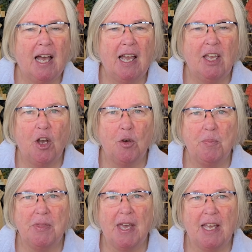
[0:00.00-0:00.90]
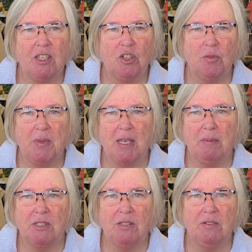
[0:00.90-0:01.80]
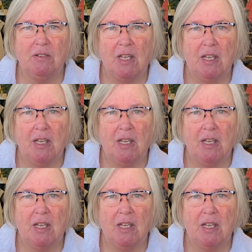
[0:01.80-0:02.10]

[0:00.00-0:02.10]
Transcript: I hope that you'll be able to